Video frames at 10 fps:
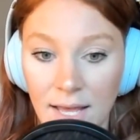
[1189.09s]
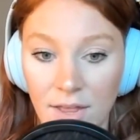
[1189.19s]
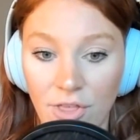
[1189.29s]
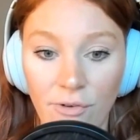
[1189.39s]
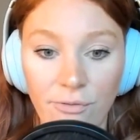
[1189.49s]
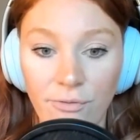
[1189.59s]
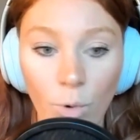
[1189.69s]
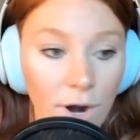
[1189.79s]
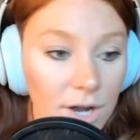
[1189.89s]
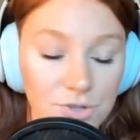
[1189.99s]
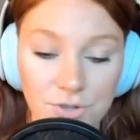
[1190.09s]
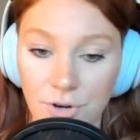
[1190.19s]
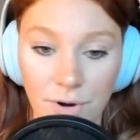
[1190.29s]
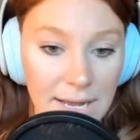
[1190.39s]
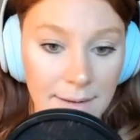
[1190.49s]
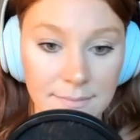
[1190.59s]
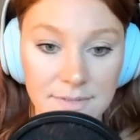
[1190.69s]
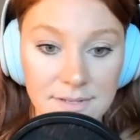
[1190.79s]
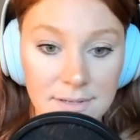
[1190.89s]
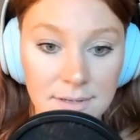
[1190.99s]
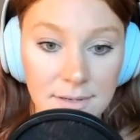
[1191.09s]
the 400 grams